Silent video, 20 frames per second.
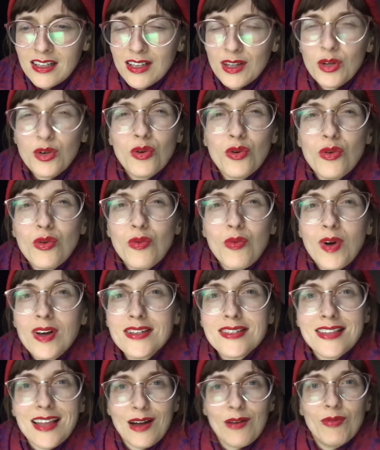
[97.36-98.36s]
Who
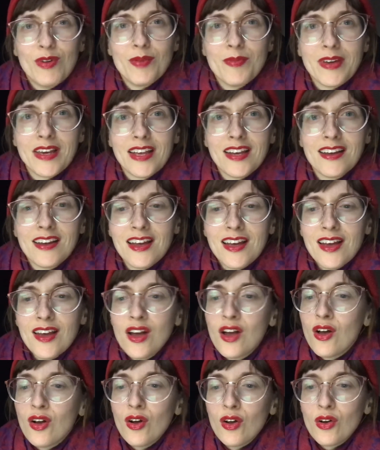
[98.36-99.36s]
was that woman?
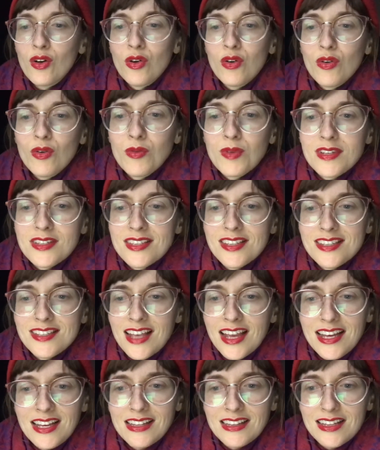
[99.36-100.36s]
Who was the
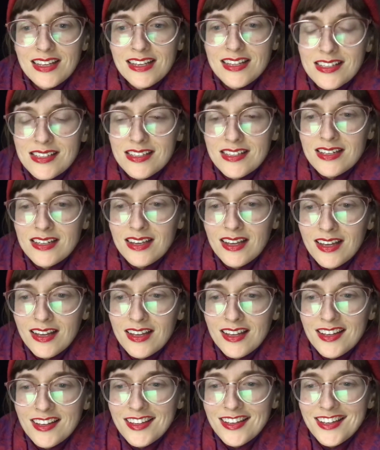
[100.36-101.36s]
cyclist?
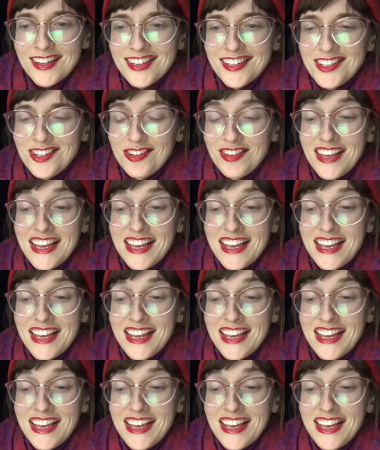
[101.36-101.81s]
Do they